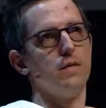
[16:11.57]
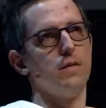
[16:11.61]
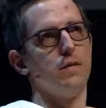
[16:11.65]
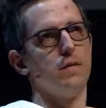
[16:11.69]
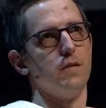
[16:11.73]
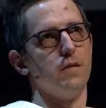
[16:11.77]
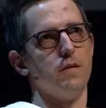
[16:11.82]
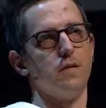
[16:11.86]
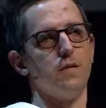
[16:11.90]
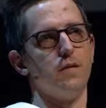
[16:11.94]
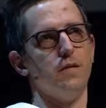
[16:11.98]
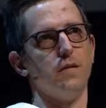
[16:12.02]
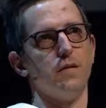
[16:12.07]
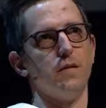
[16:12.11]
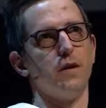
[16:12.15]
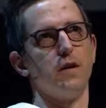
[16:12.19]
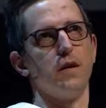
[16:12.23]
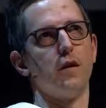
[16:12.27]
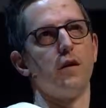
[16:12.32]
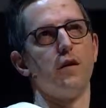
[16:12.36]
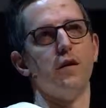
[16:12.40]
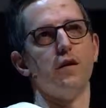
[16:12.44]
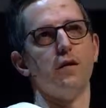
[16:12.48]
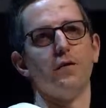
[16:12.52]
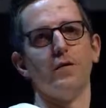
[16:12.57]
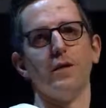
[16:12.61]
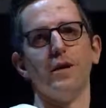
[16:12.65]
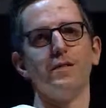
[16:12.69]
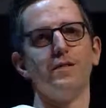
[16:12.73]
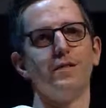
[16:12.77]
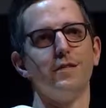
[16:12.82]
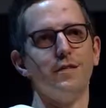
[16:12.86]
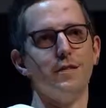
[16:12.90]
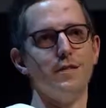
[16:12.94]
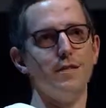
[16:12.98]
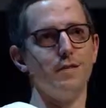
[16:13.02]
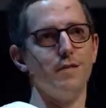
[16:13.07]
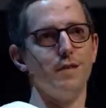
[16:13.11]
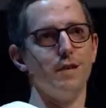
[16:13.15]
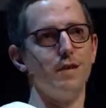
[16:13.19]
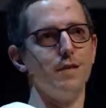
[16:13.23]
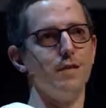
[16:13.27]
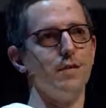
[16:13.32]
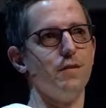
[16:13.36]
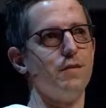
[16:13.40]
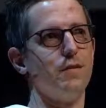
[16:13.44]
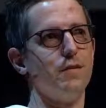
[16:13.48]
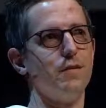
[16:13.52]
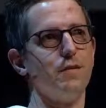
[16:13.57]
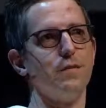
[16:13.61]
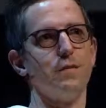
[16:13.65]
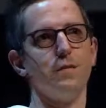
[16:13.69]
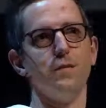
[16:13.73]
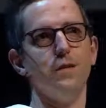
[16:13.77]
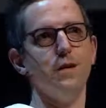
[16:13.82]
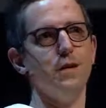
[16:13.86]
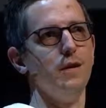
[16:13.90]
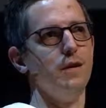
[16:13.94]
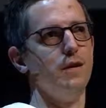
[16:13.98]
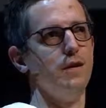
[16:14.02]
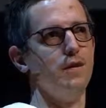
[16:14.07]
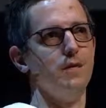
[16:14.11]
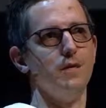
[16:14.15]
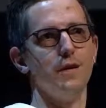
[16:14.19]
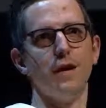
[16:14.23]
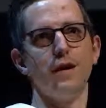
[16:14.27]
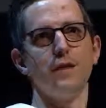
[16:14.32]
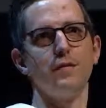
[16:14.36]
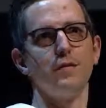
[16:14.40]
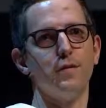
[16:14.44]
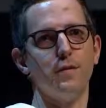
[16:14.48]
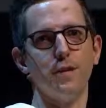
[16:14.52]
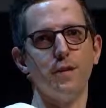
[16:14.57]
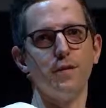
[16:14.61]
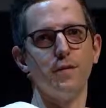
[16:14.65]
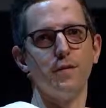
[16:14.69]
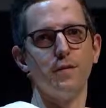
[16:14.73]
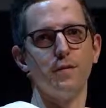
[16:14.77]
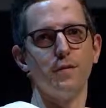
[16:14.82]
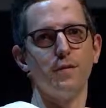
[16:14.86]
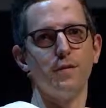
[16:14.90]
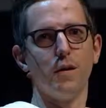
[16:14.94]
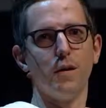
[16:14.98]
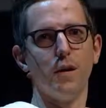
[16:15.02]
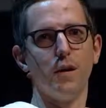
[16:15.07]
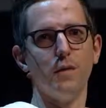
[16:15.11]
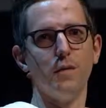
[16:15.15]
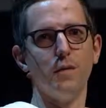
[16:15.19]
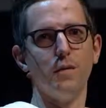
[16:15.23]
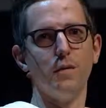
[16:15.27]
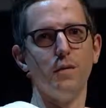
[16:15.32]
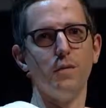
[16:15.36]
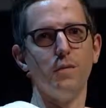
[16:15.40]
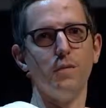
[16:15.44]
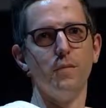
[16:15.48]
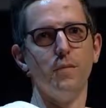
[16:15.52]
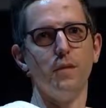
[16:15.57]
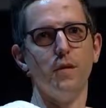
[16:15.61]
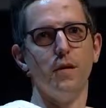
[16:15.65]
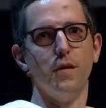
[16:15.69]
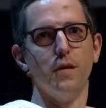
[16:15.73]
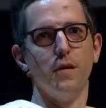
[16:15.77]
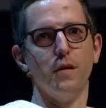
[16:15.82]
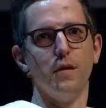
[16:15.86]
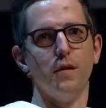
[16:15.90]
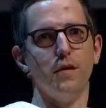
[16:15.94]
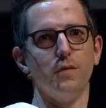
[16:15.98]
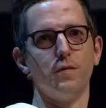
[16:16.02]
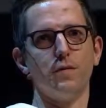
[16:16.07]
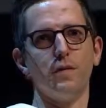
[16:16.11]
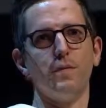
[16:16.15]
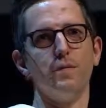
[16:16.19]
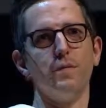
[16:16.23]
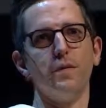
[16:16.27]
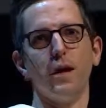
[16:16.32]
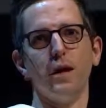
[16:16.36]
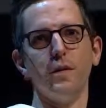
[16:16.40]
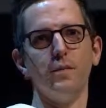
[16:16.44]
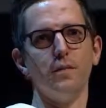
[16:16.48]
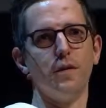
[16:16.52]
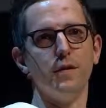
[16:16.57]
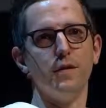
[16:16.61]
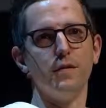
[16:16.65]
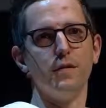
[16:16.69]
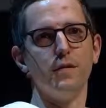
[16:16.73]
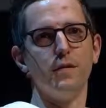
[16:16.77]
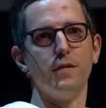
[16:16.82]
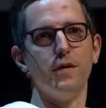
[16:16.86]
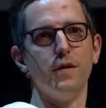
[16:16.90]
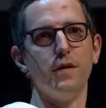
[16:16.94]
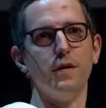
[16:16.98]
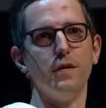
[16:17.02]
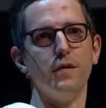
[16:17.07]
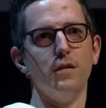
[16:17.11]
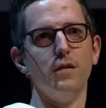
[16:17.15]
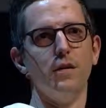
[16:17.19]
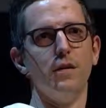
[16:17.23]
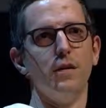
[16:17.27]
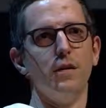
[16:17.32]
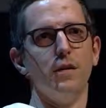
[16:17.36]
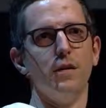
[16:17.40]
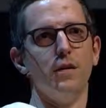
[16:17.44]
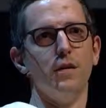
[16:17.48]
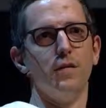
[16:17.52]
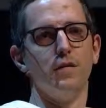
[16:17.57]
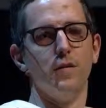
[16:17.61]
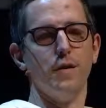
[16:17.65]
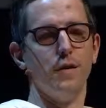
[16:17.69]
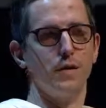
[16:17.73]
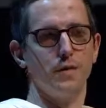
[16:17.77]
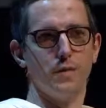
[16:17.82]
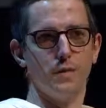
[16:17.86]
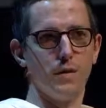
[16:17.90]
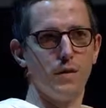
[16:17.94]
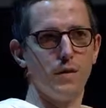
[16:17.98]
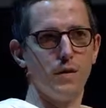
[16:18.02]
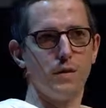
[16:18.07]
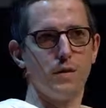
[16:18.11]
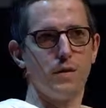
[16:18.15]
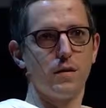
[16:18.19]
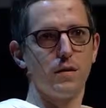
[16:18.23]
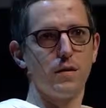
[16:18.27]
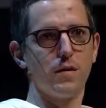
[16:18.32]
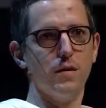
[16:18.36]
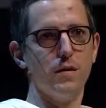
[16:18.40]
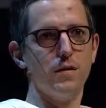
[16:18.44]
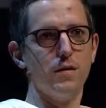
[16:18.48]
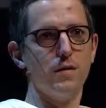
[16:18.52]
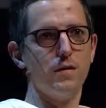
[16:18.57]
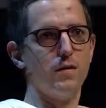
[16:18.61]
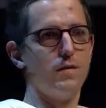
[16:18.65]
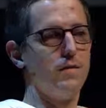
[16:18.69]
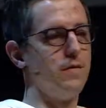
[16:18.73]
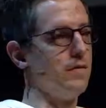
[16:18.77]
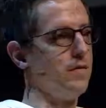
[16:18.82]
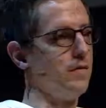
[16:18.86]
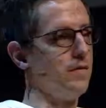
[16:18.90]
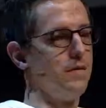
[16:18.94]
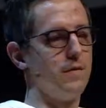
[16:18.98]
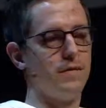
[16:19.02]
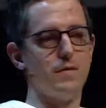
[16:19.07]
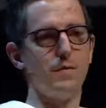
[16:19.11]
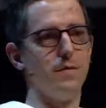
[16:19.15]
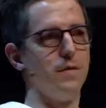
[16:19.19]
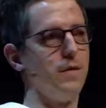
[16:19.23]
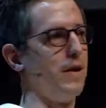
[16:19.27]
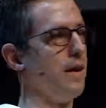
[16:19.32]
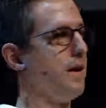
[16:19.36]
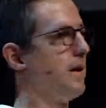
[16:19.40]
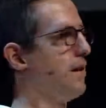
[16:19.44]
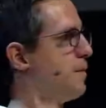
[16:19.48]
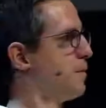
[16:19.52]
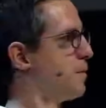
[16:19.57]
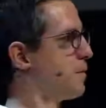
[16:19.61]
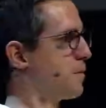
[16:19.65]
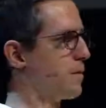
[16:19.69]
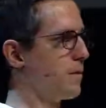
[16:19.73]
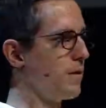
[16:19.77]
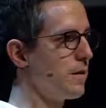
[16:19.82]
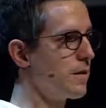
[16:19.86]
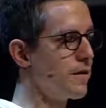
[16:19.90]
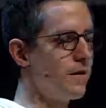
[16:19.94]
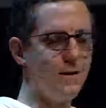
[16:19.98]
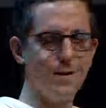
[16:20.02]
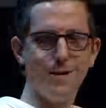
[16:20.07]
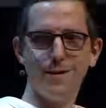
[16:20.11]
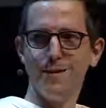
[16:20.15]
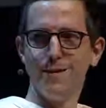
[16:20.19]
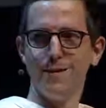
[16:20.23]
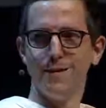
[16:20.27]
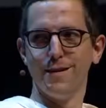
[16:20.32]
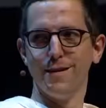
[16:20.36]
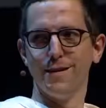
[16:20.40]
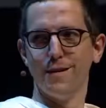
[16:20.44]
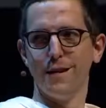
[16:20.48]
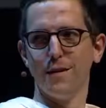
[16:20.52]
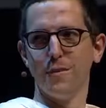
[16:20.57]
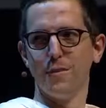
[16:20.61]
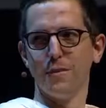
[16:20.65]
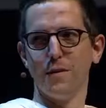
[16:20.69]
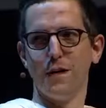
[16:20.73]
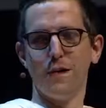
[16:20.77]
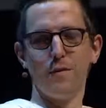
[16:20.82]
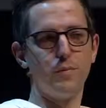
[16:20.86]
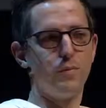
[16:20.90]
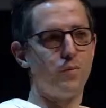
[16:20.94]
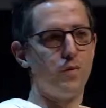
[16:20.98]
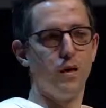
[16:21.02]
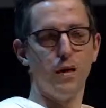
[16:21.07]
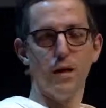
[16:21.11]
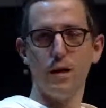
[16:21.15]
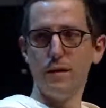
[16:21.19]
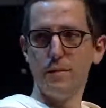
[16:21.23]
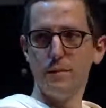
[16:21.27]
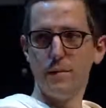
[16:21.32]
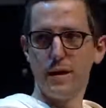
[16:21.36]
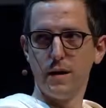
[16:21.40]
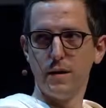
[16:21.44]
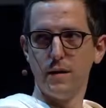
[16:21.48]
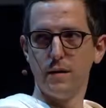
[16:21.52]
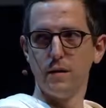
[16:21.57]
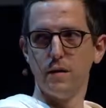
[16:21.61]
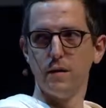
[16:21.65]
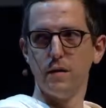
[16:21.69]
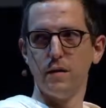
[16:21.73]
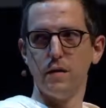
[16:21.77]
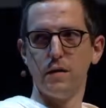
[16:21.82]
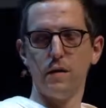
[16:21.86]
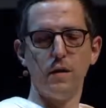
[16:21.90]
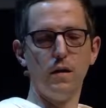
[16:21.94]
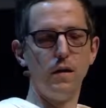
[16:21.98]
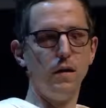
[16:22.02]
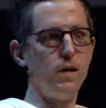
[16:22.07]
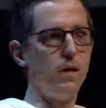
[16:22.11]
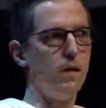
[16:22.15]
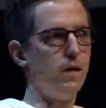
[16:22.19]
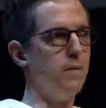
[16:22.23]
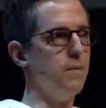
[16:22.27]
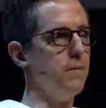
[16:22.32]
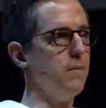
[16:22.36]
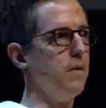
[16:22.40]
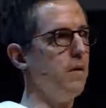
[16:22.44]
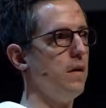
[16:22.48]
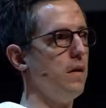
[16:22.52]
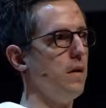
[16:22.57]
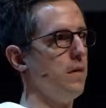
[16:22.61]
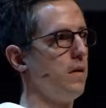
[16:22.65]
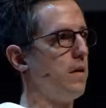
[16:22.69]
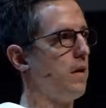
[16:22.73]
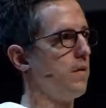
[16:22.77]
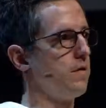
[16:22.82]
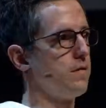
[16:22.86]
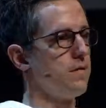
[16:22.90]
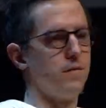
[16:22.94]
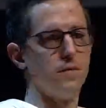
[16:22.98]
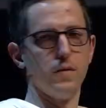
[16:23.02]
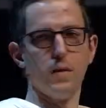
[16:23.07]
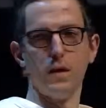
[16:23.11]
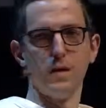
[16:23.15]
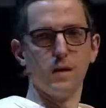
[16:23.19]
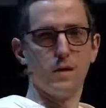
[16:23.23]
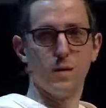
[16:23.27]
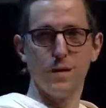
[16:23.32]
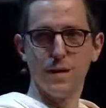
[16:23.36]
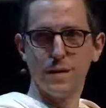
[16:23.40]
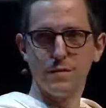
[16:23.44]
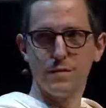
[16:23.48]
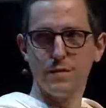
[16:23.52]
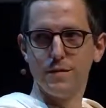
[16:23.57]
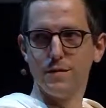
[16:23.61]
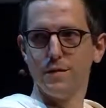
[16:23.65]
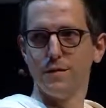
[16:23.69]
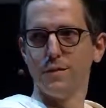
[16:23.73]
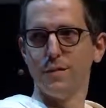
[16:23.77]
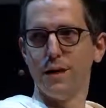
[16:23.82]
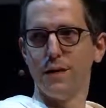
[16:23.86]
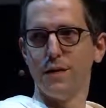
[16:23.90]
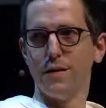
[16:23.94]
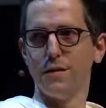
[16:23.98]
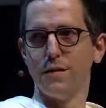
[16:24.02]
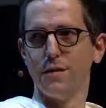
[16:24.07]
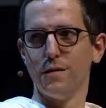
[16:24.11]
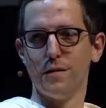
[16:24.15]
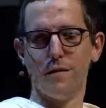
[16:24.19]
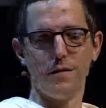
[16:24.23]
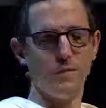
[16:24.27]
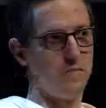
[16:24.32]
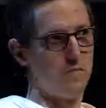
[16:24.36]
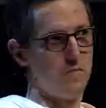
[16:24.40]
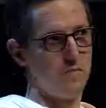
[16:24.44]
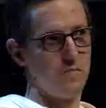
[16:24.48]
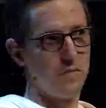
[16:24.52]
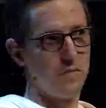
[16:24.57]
There's these hard questions, is social media exacerbating this problem? Sometimes I turn on Facebook, and this is a system that I helped work on. I have a lot of pride about, also have a lot of questions about. I